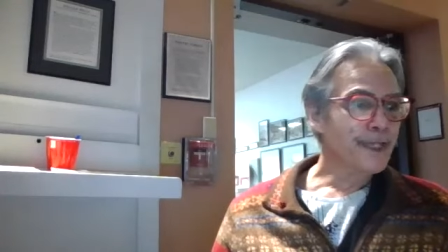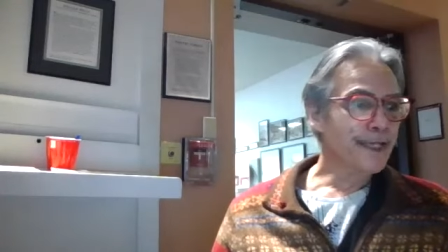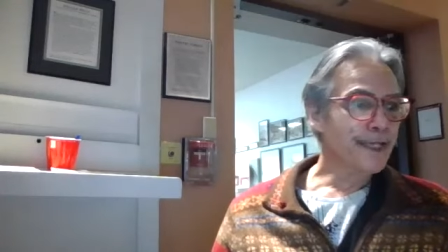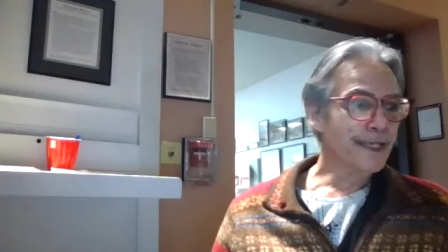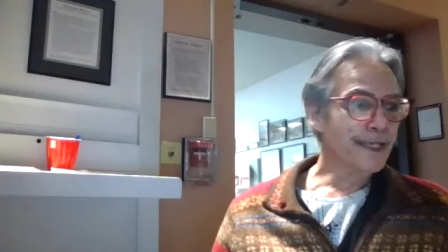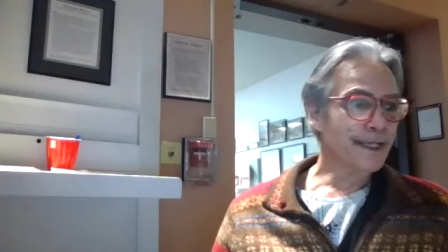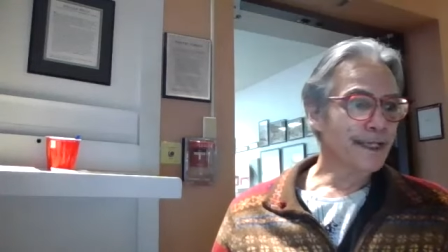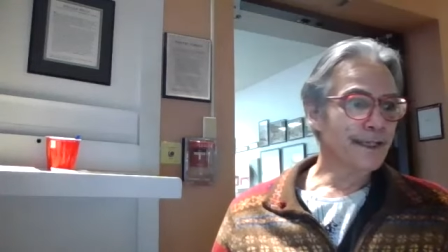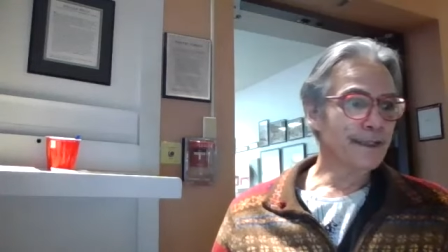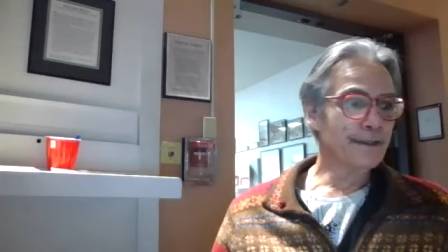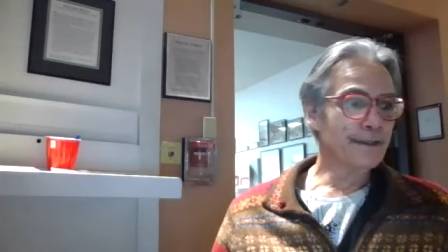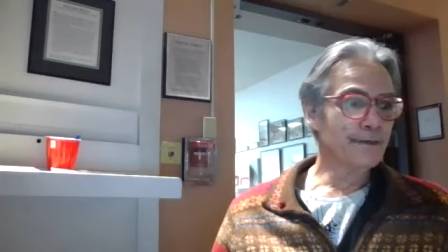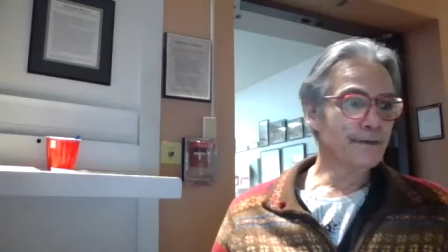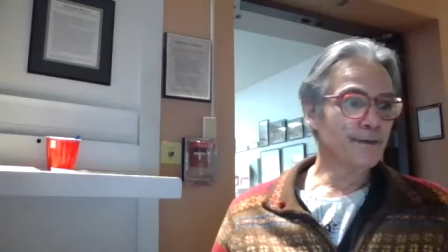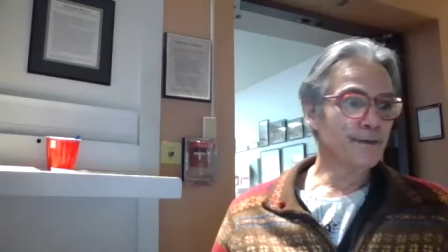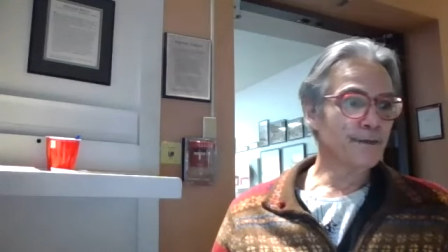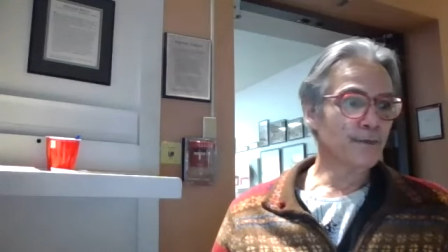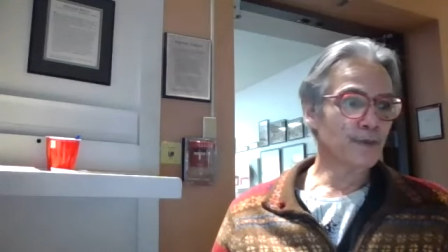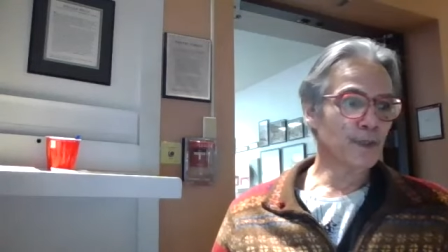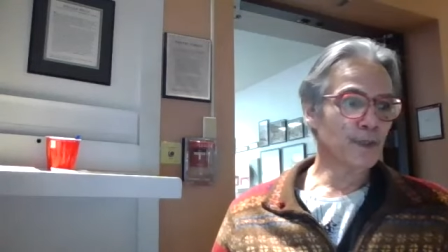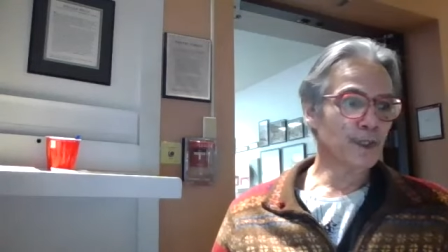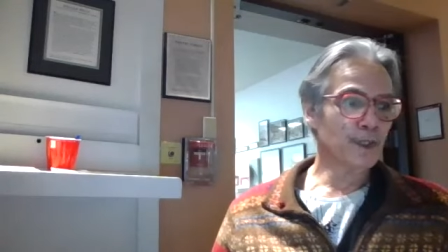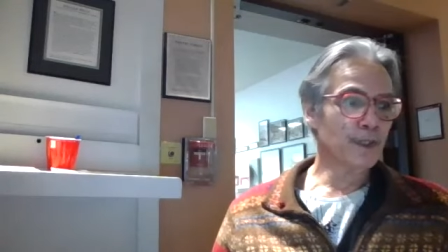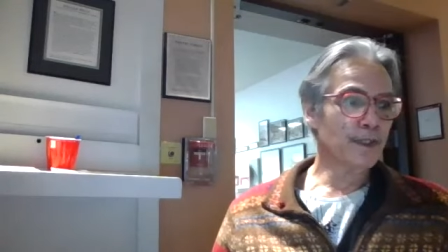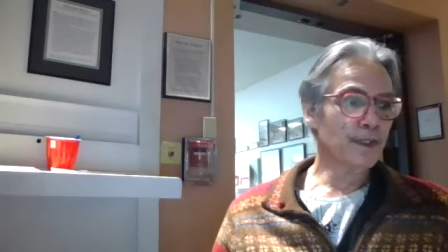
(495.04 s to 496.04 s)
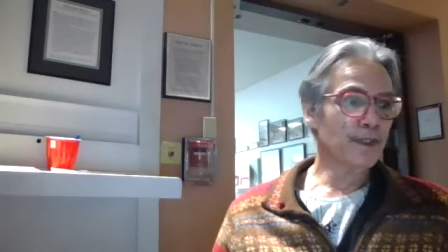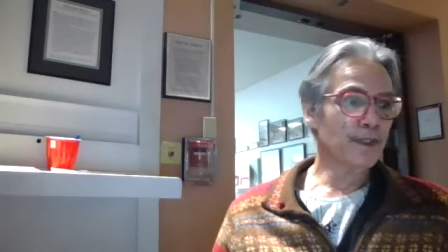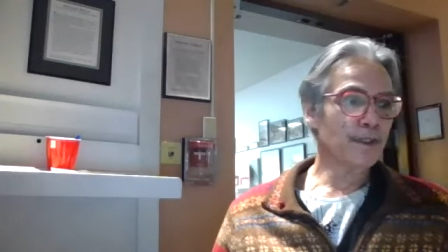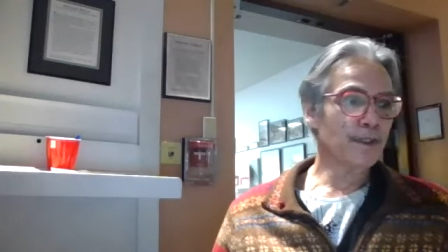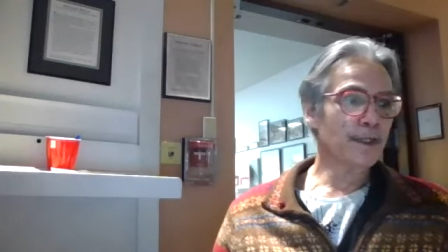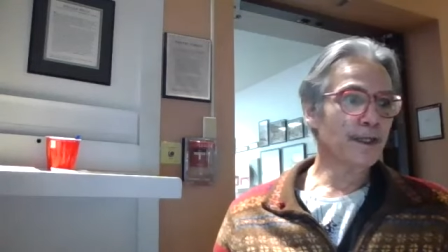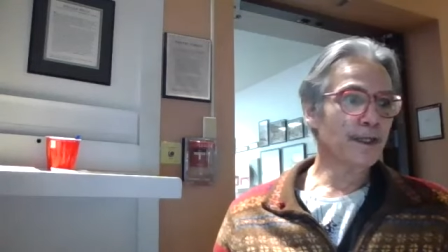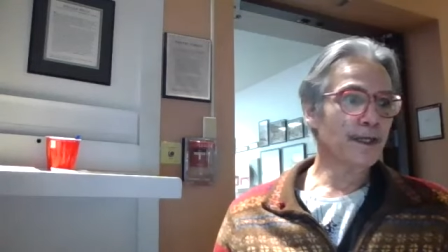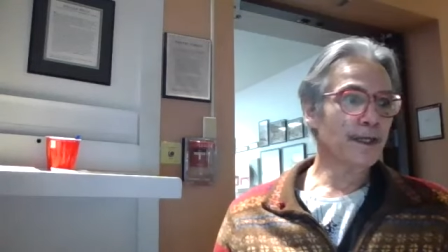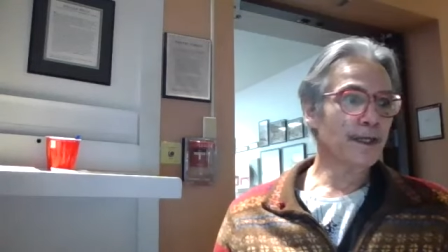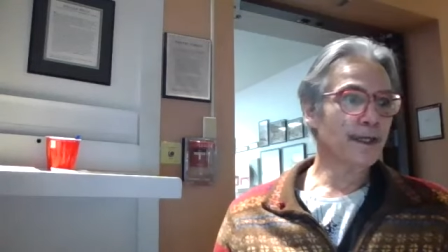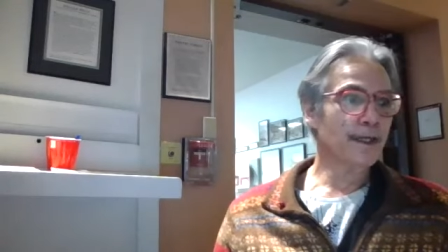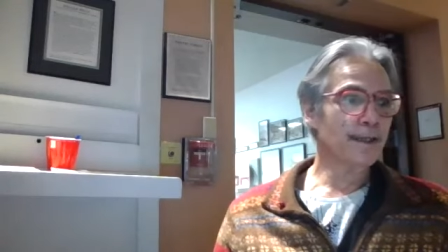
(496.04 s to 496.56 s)
and we're
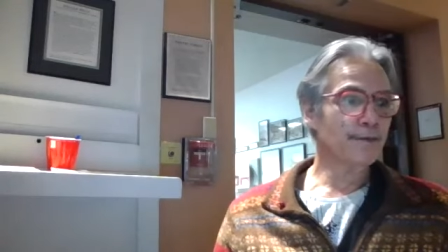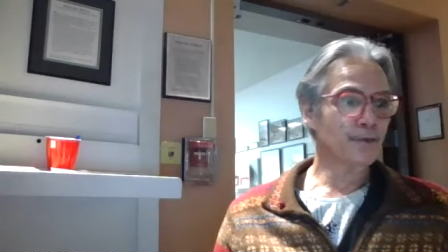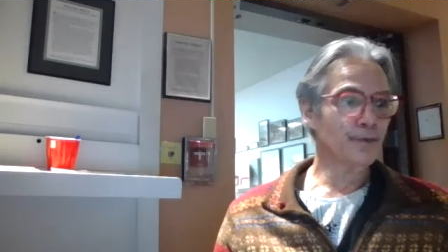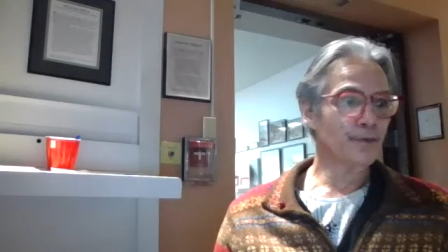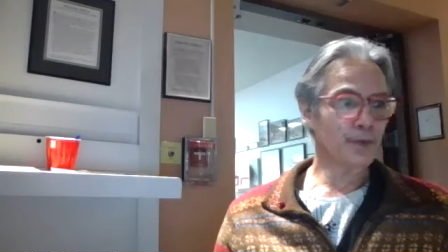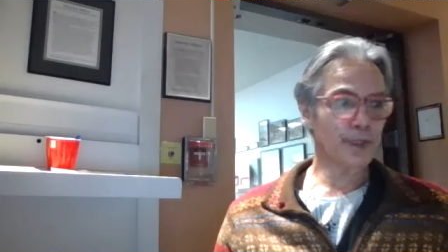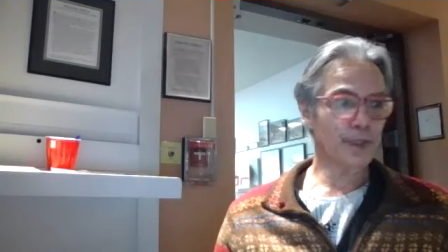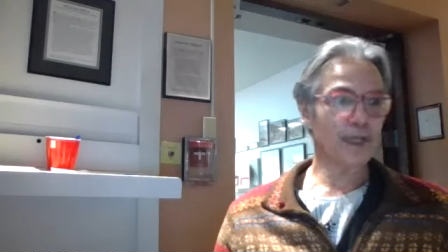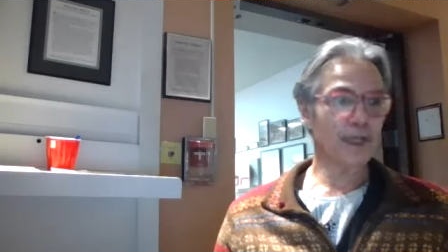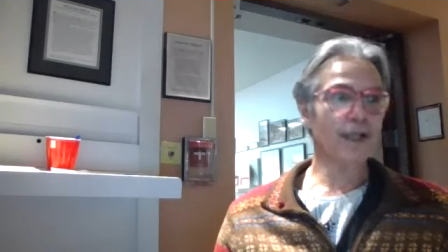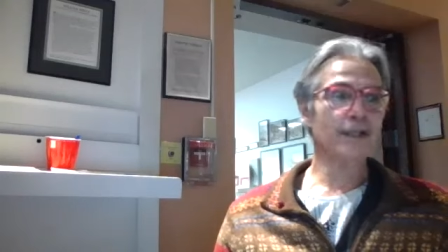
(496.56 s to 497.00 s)
uh, we're